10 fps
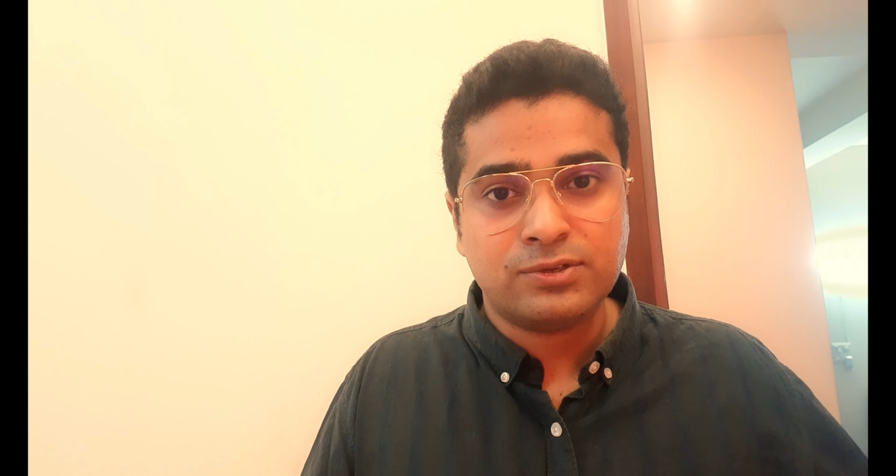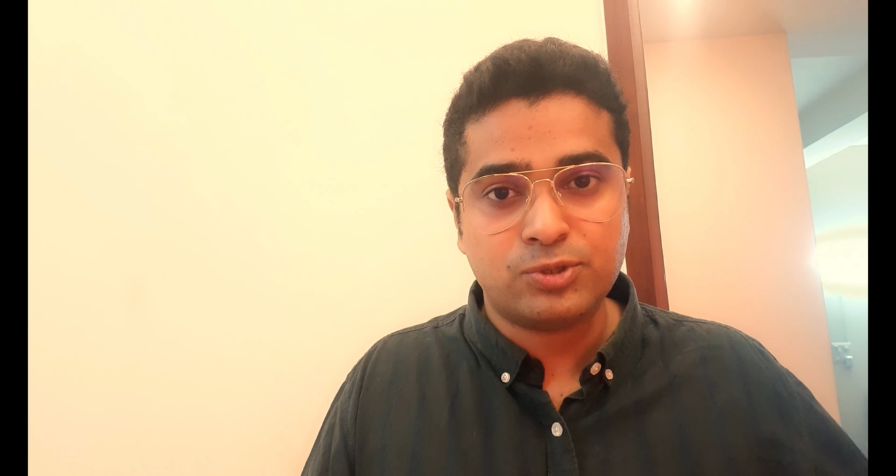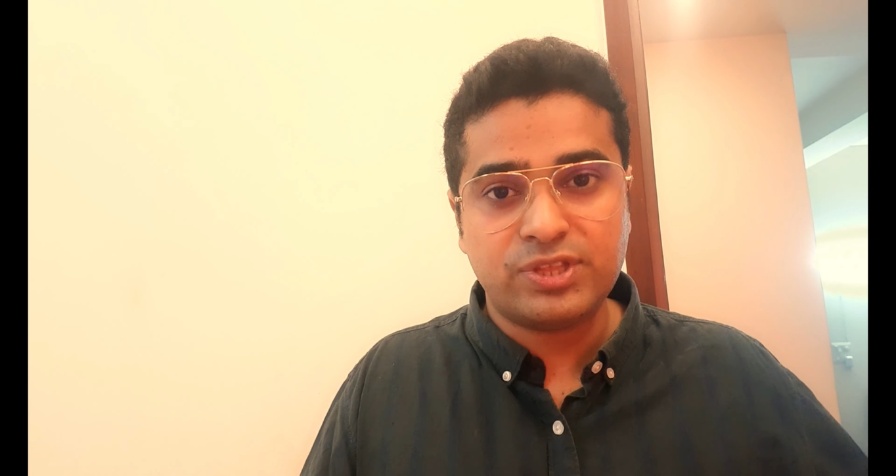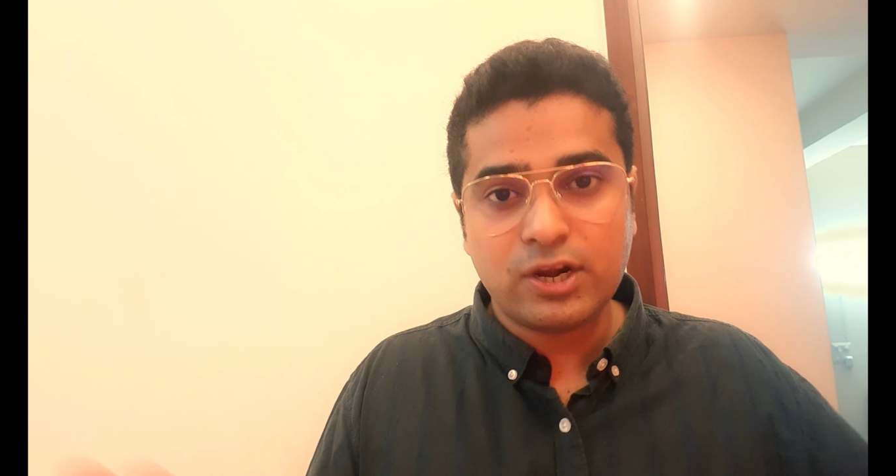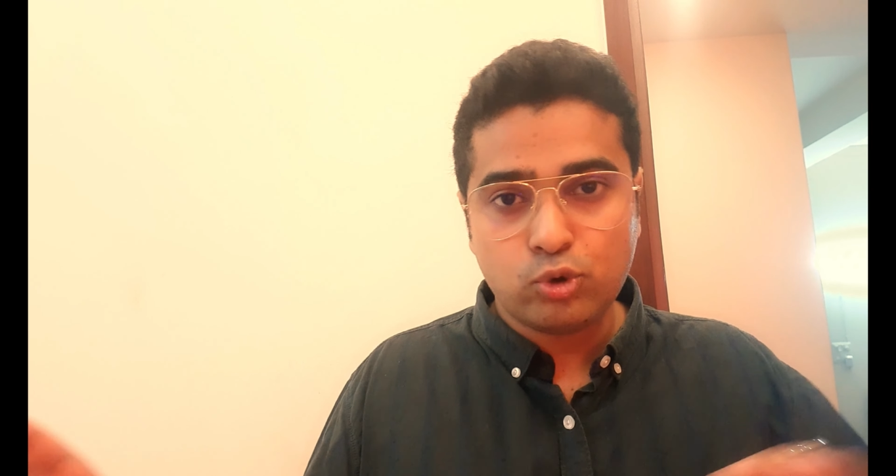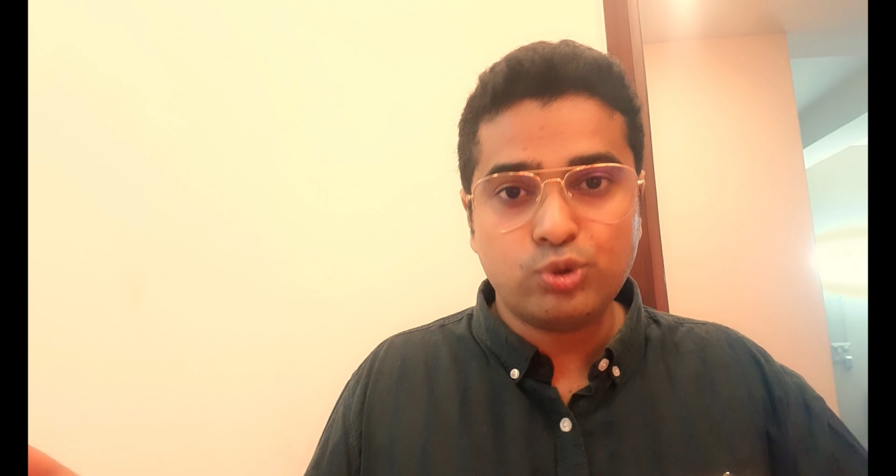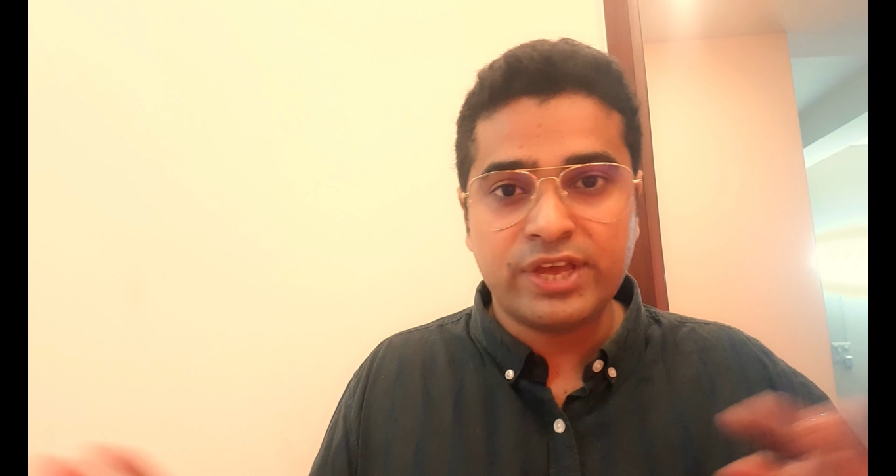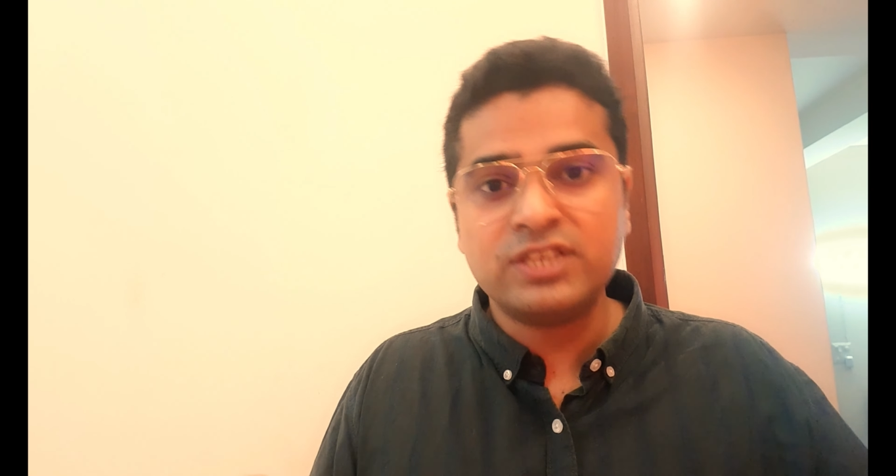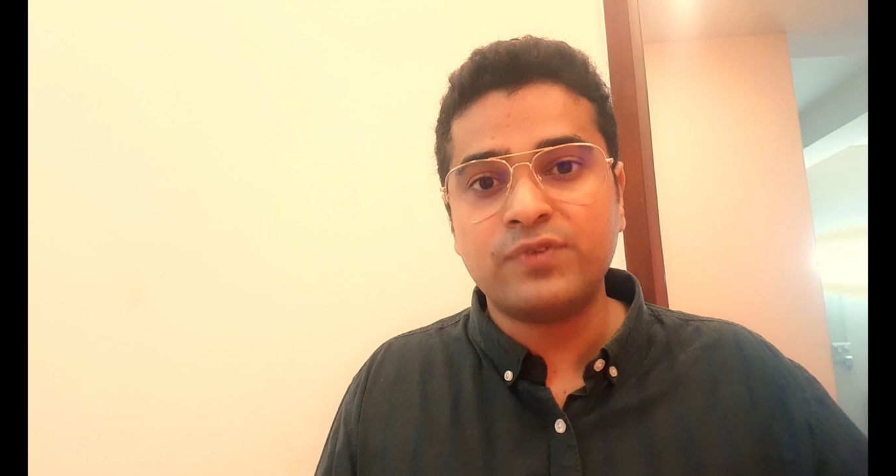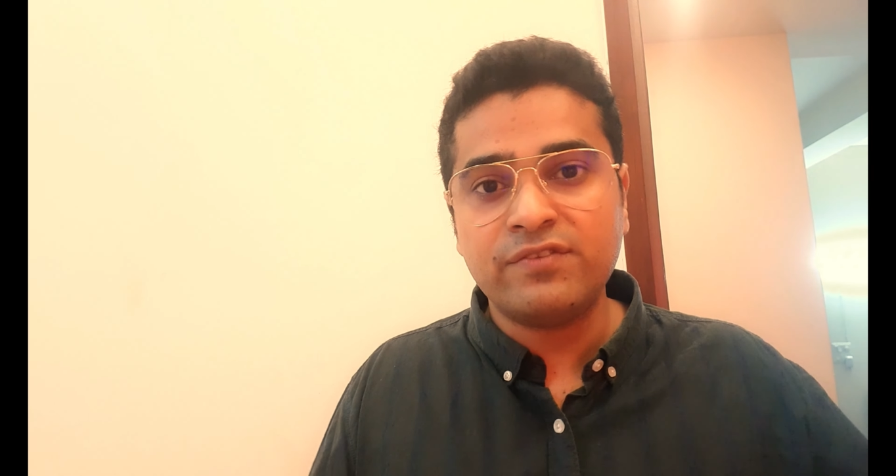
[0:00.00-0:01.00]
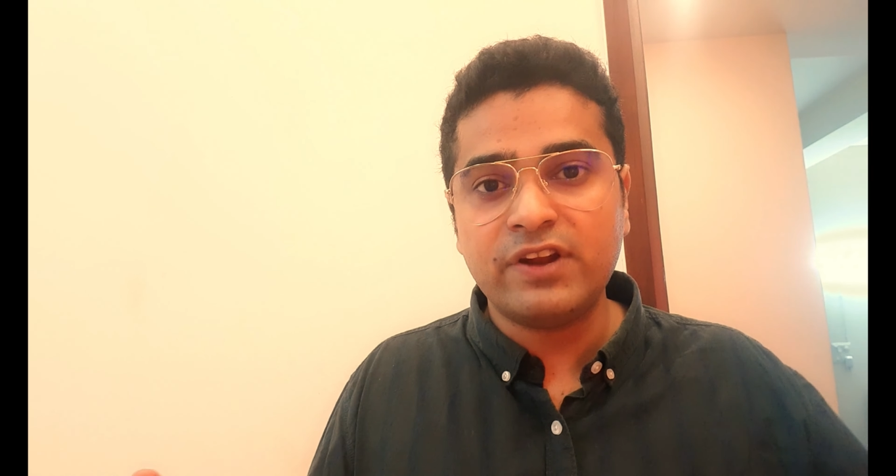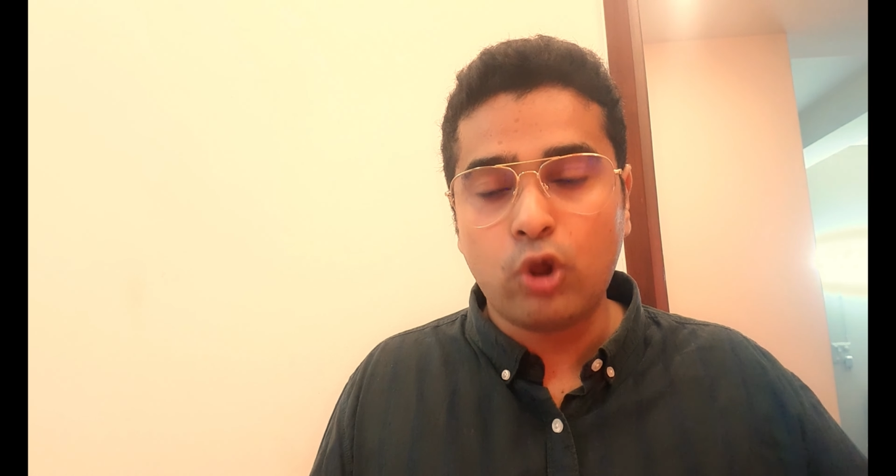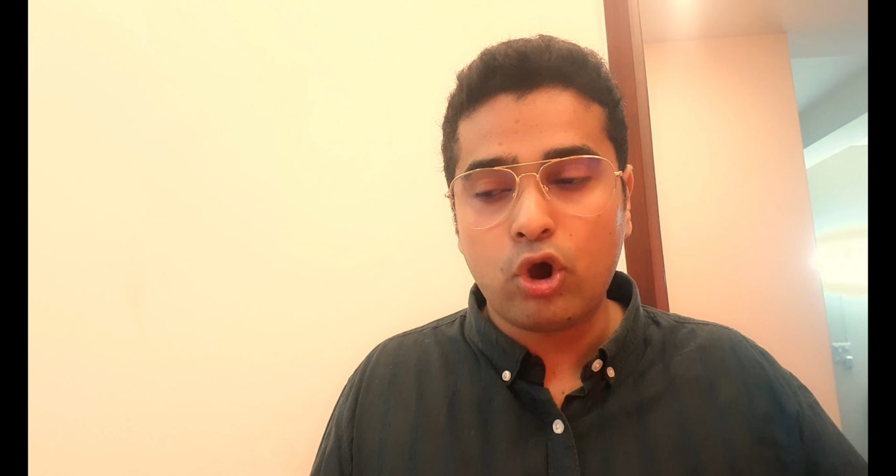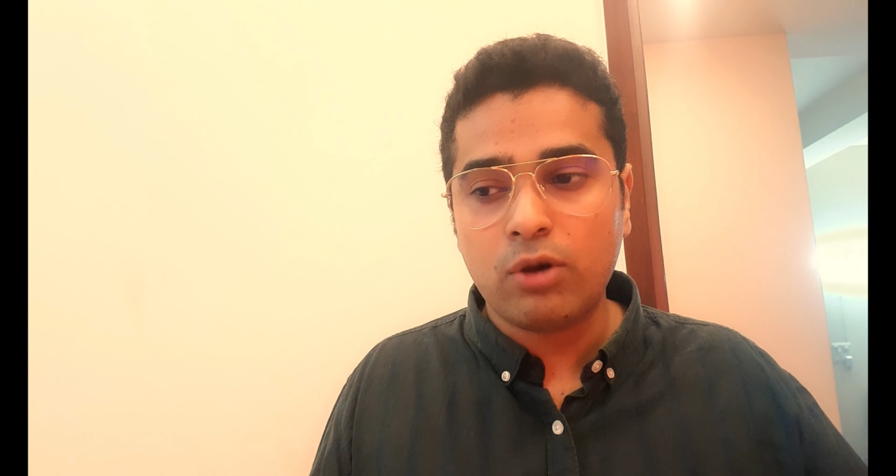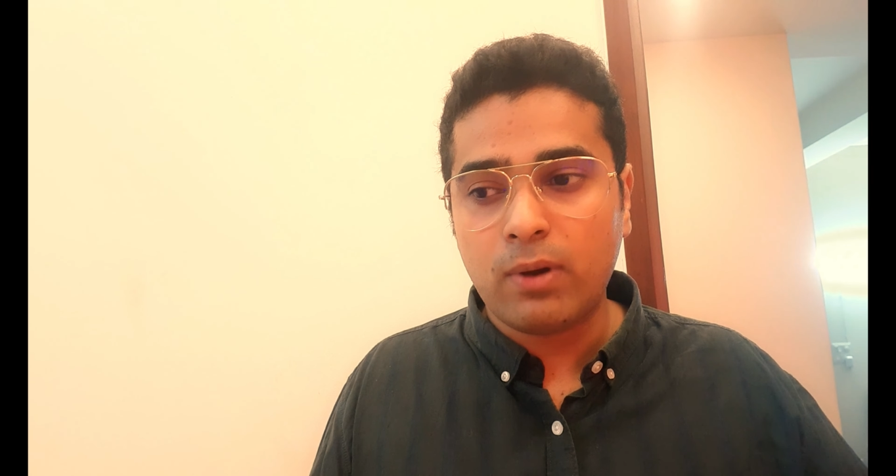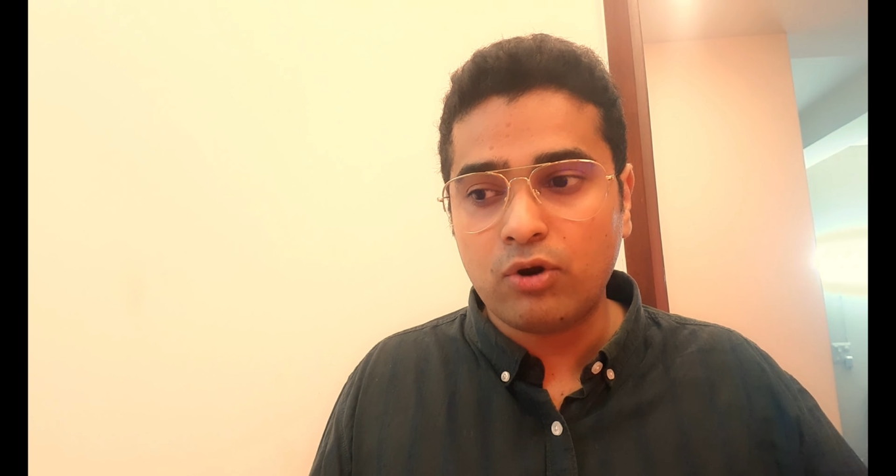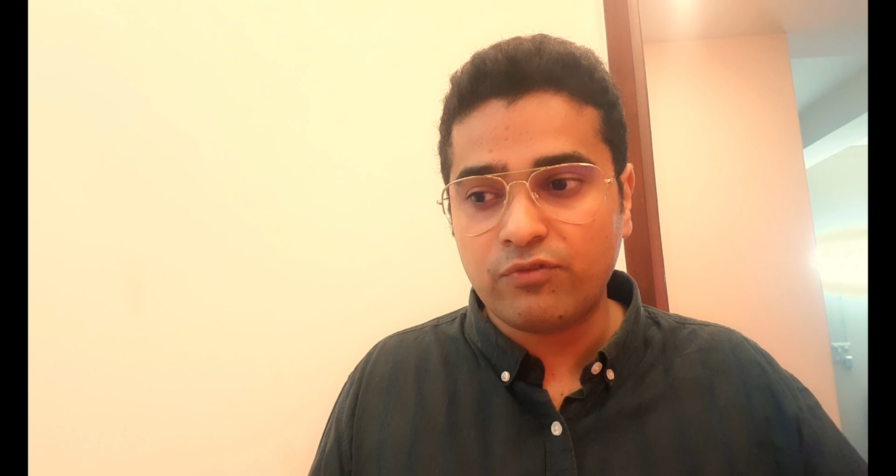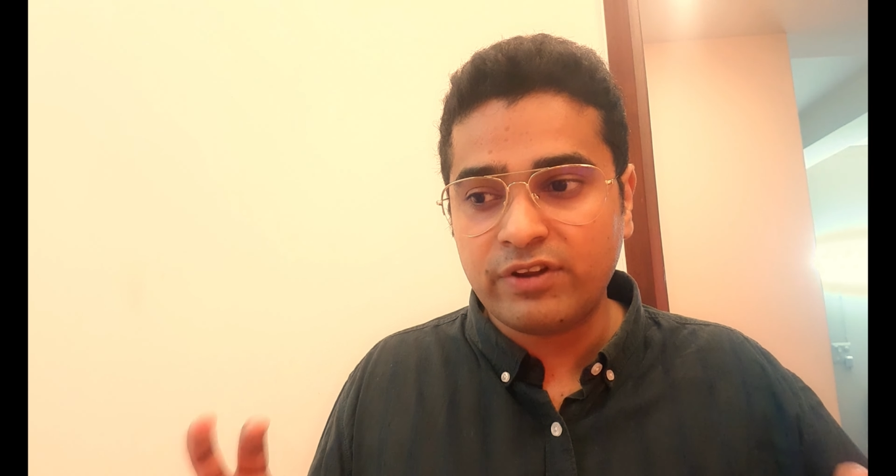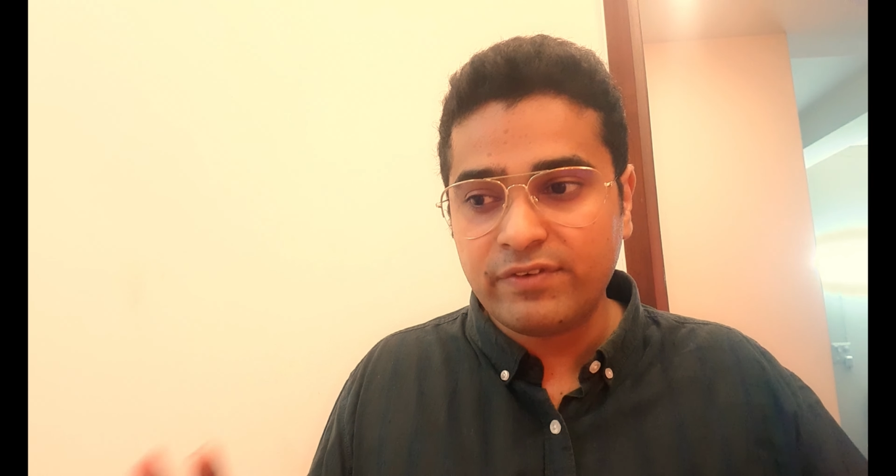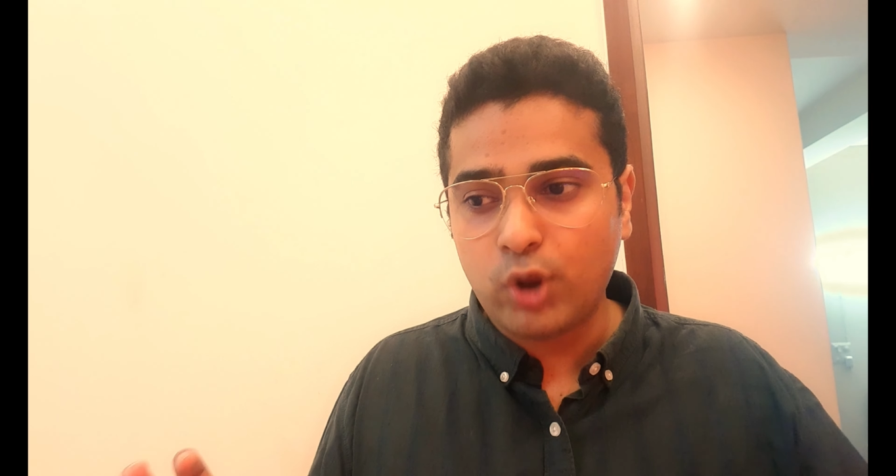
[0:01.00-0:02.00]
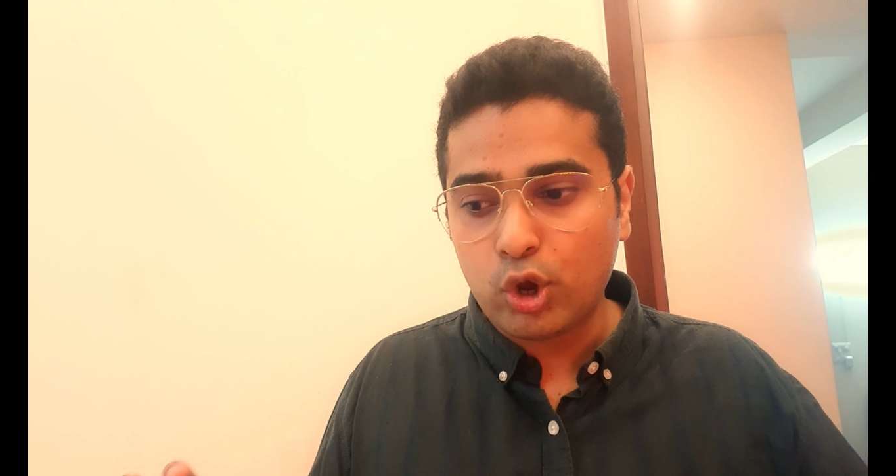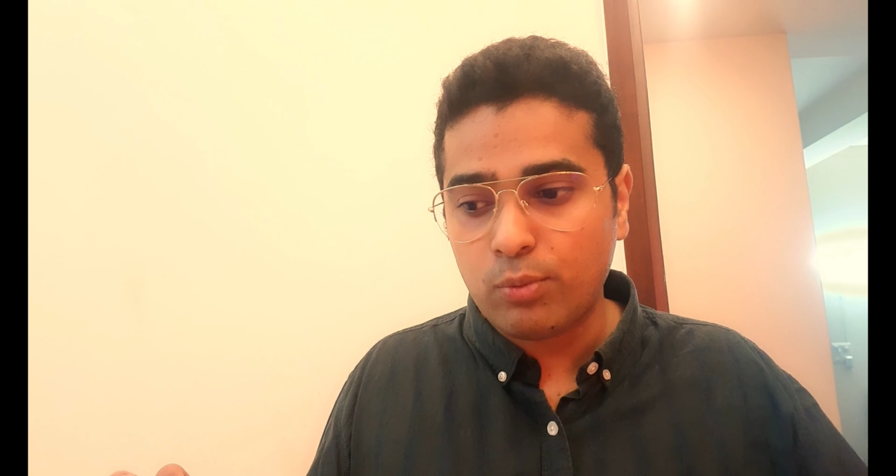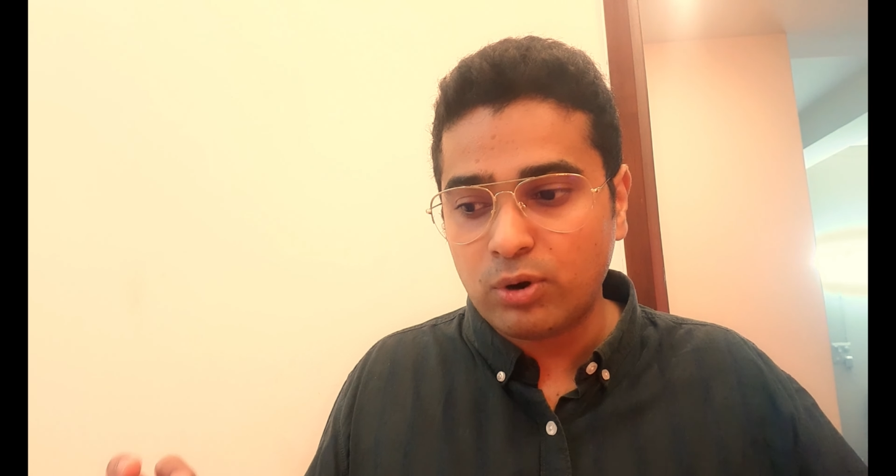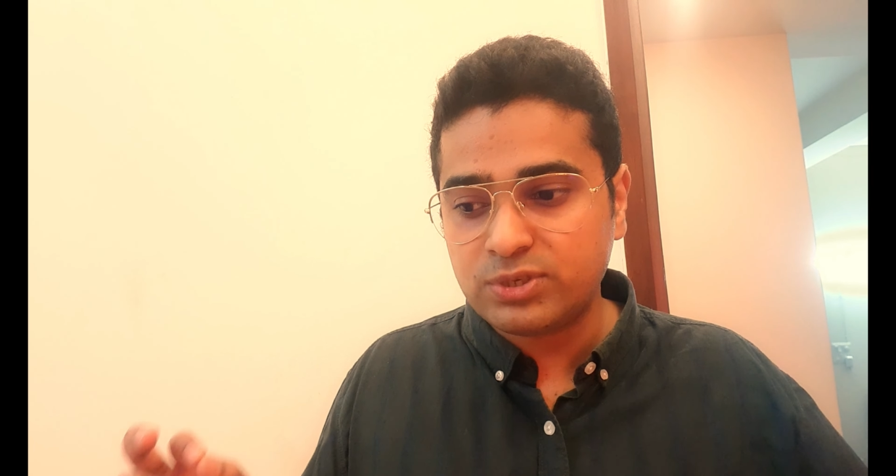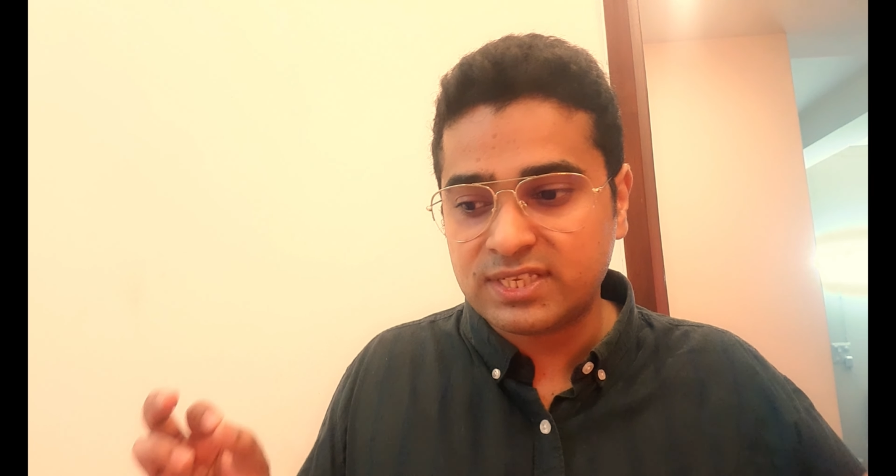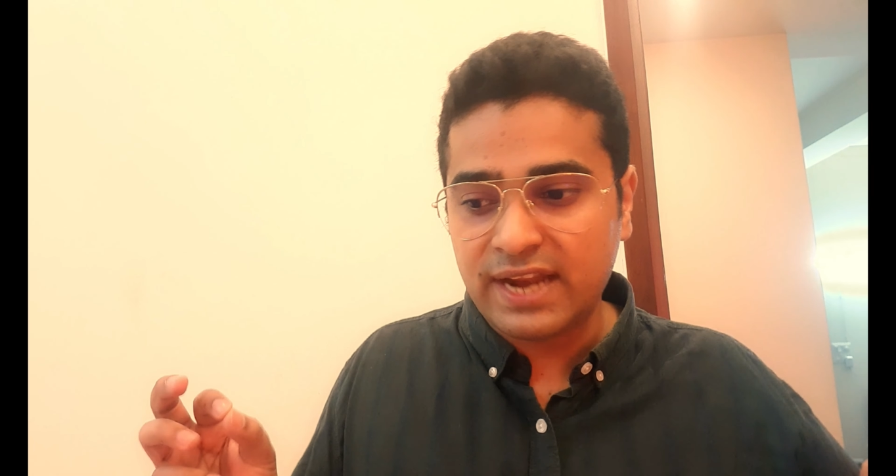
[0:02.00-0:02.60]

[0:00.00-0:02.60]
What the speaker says: So there are two things when we talk about